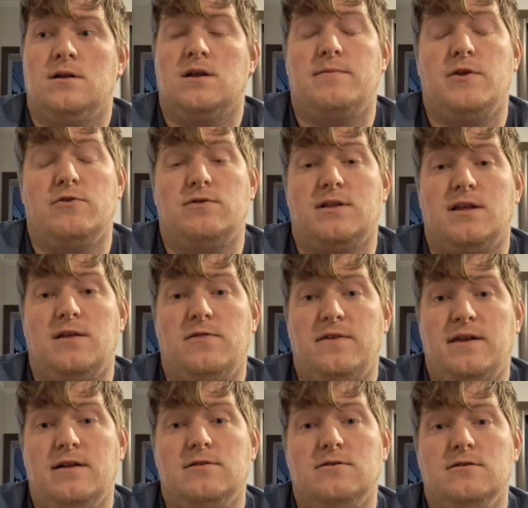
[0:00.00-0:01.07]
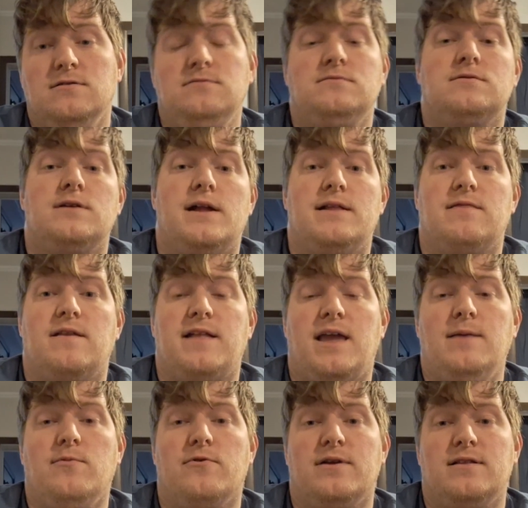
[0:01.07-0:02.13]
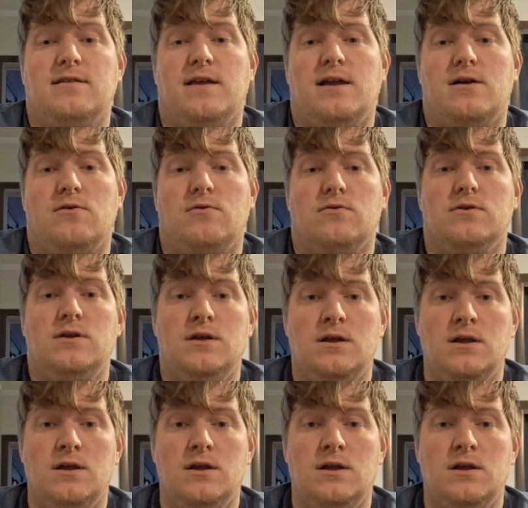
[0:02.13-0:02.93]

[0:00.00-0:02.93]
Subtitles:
community theater in the neighboring town.